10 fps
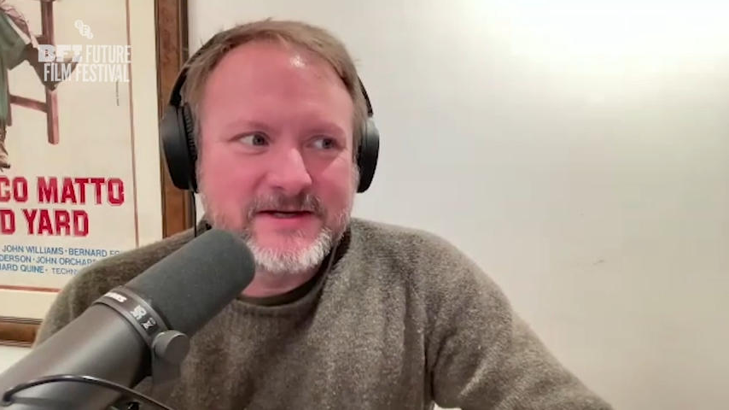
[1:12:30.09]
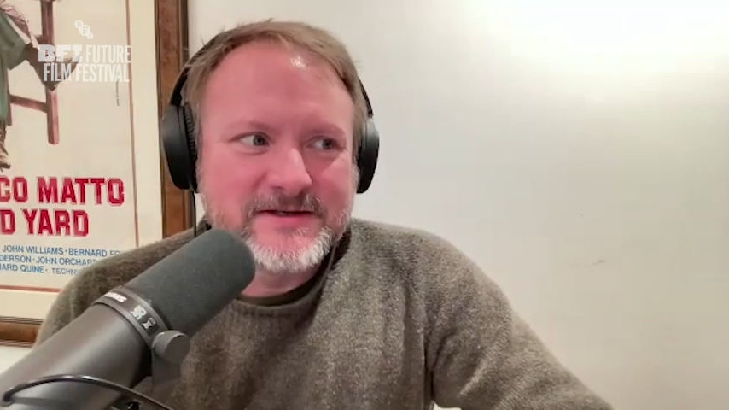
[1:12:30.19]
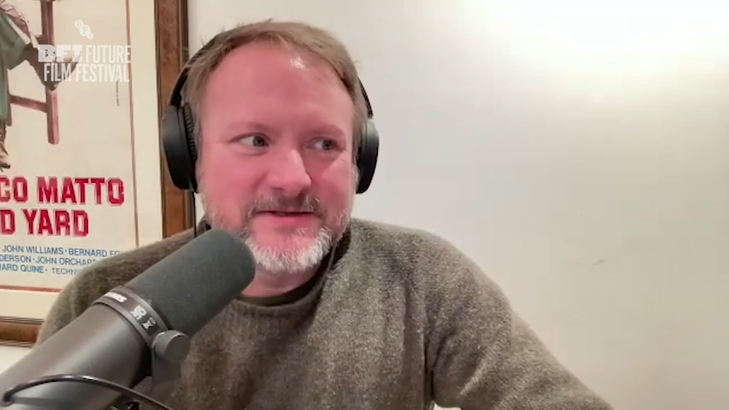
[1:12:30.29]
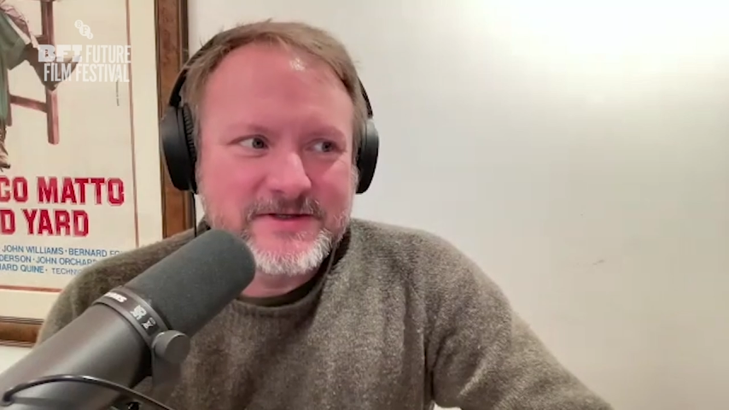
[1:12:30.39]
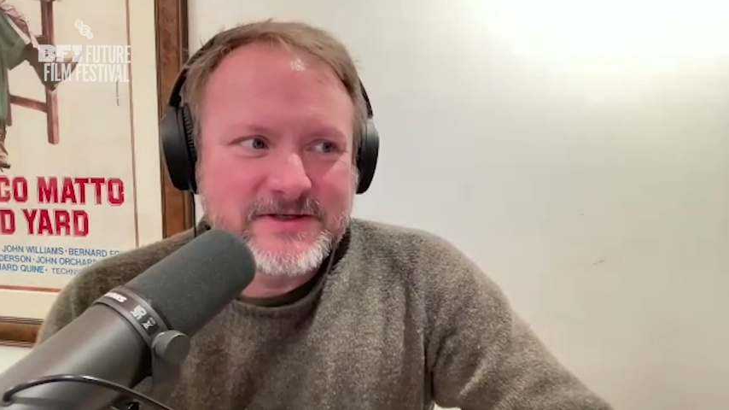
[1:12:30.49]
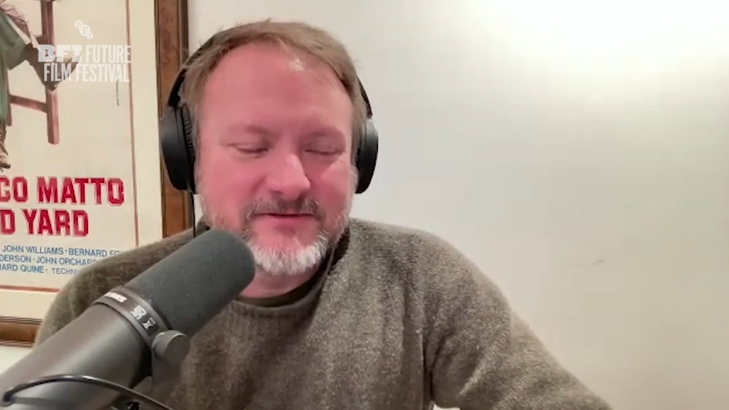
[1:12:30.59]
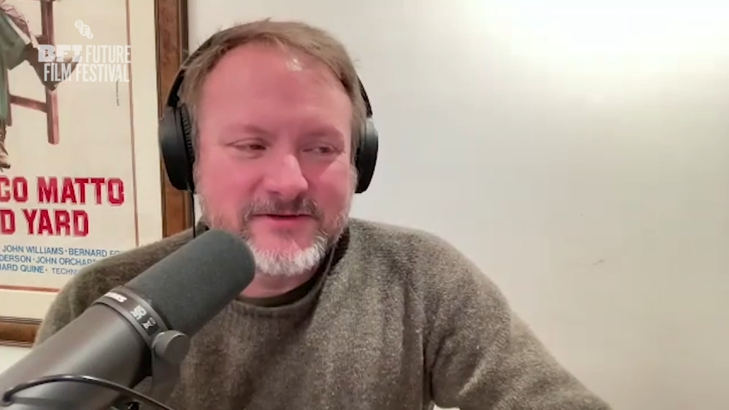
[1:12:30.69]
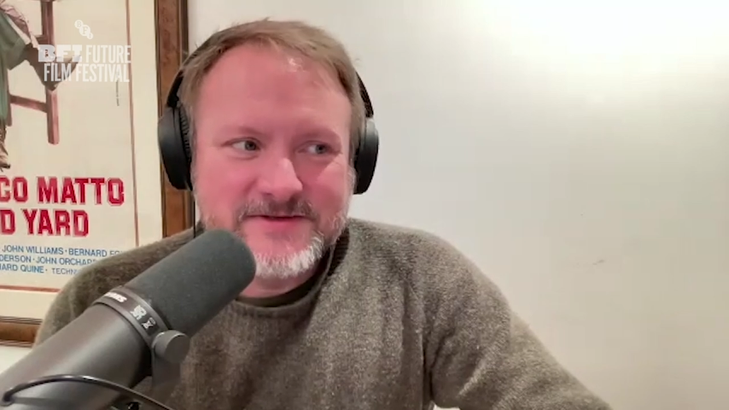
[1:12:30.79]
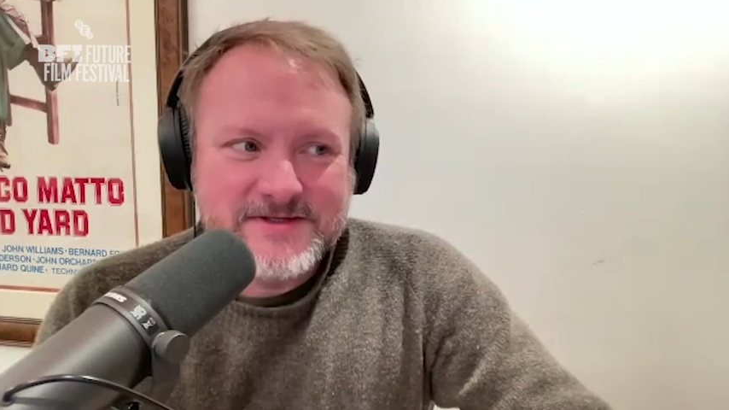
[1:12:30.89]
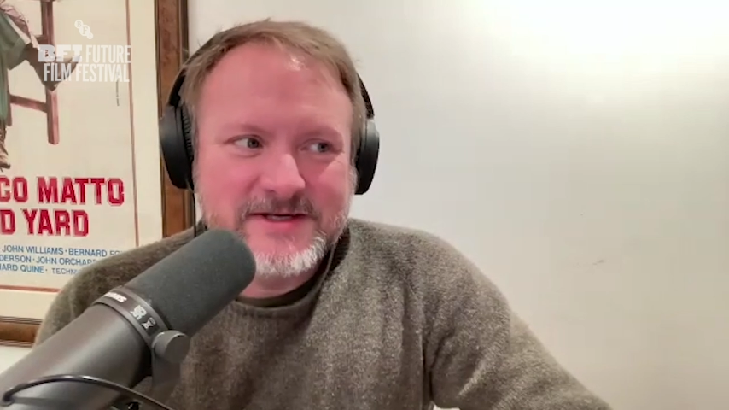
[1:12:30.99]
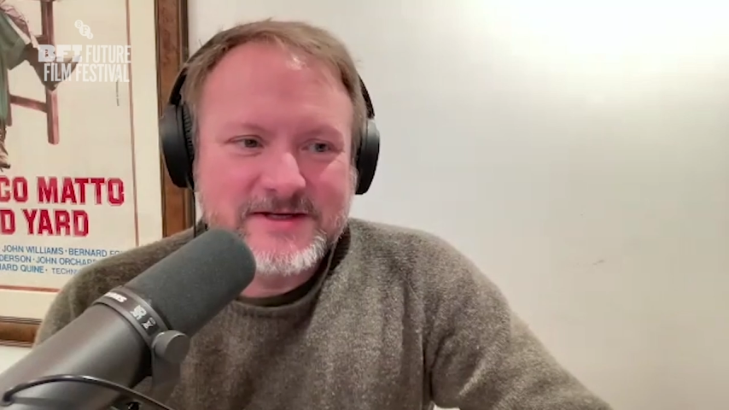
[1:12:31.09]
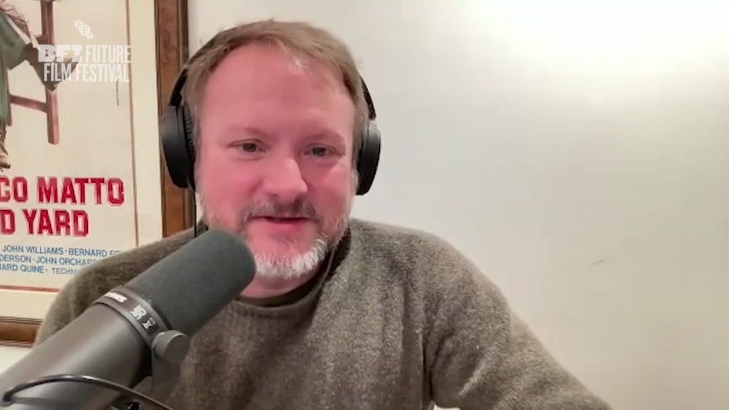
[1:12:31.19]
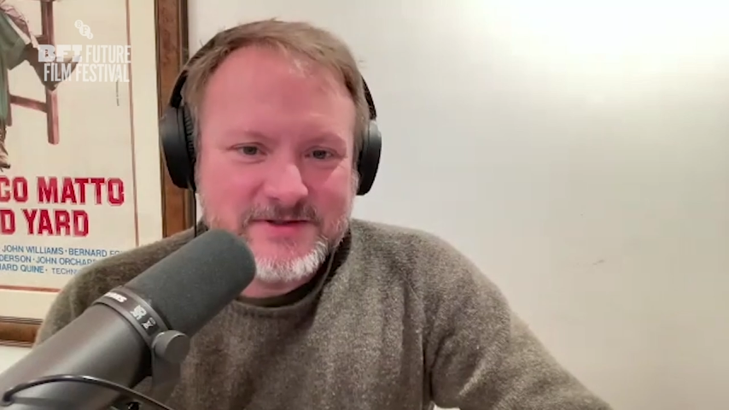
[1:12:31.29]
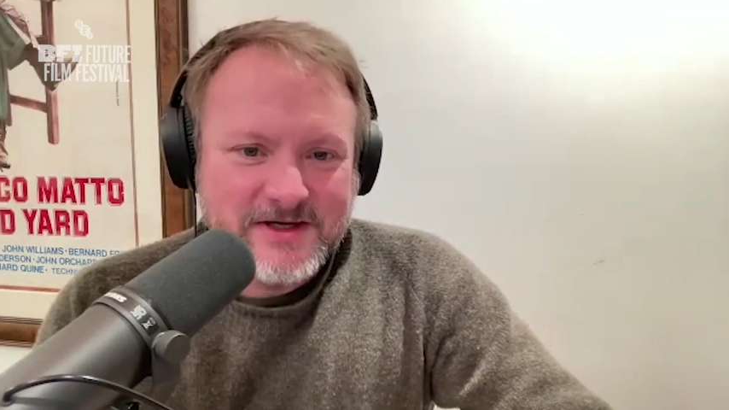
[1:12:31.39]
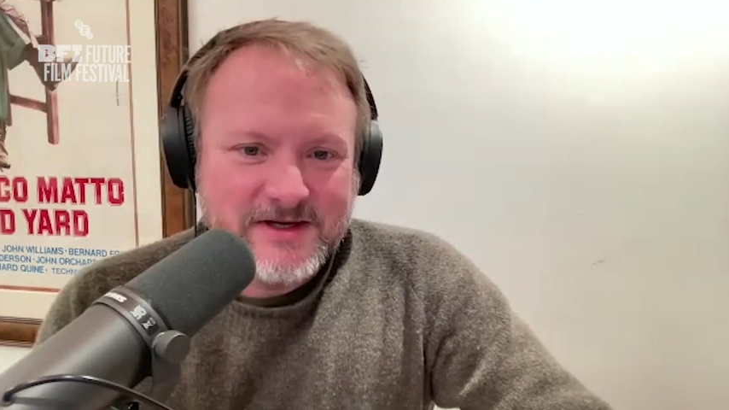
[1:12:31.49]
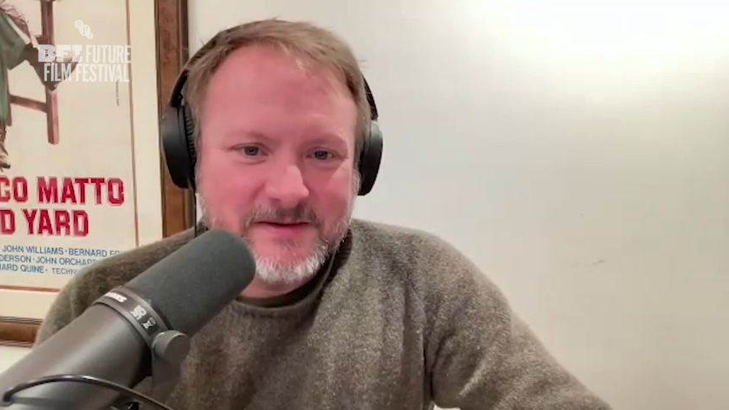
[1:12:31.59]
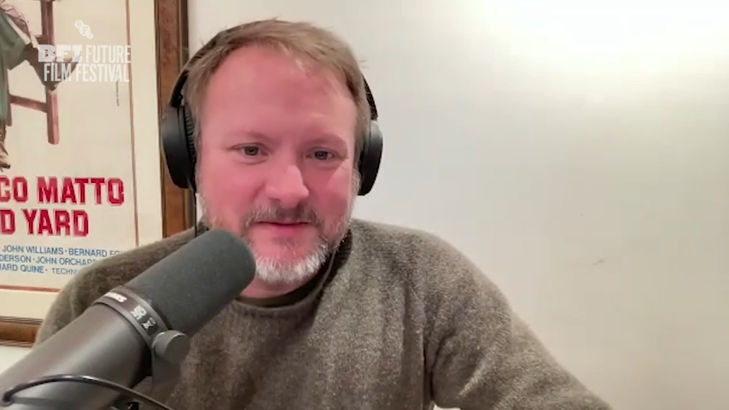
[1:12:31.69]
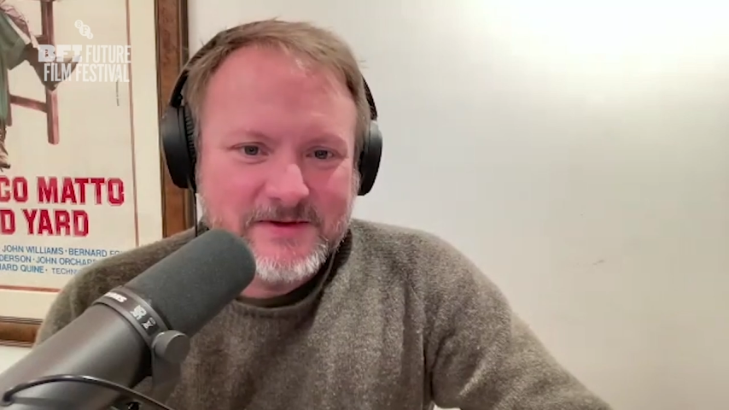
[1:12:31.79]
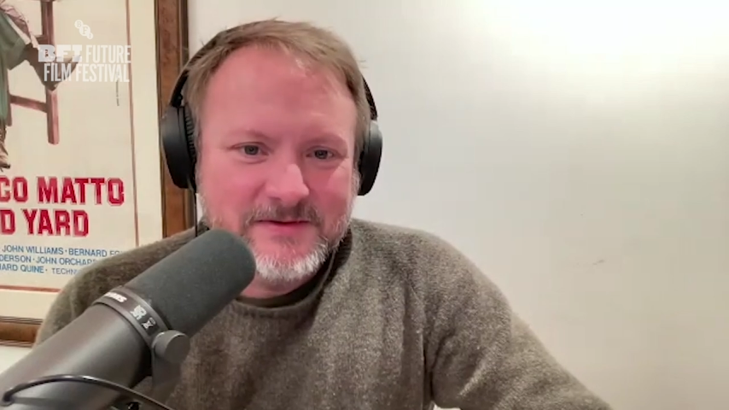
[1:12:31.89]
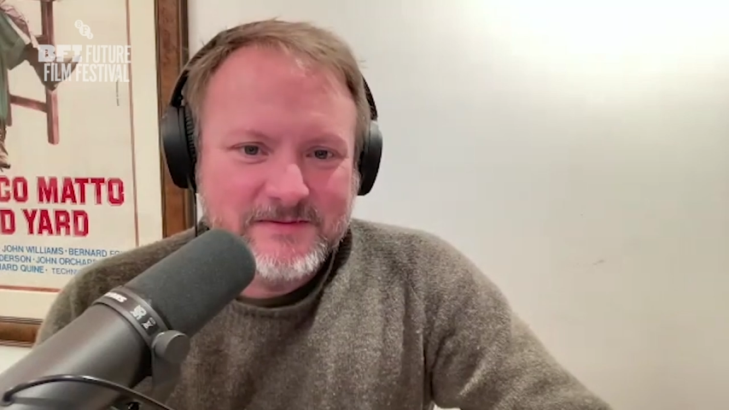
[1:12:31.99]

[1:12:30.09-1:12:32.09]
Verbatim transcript: on first day on the job,